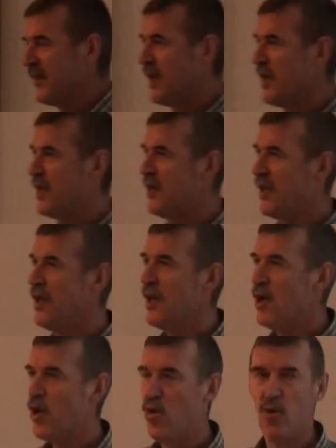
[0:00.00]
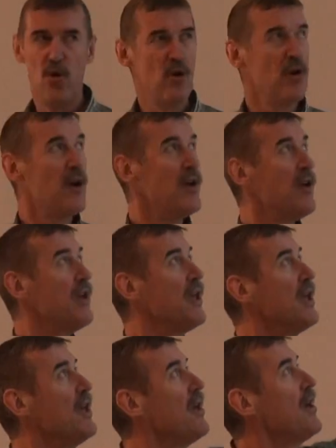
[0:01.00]
and all
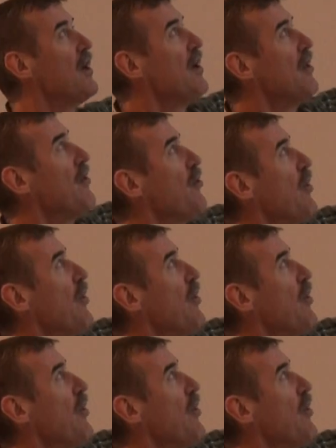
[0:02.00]
the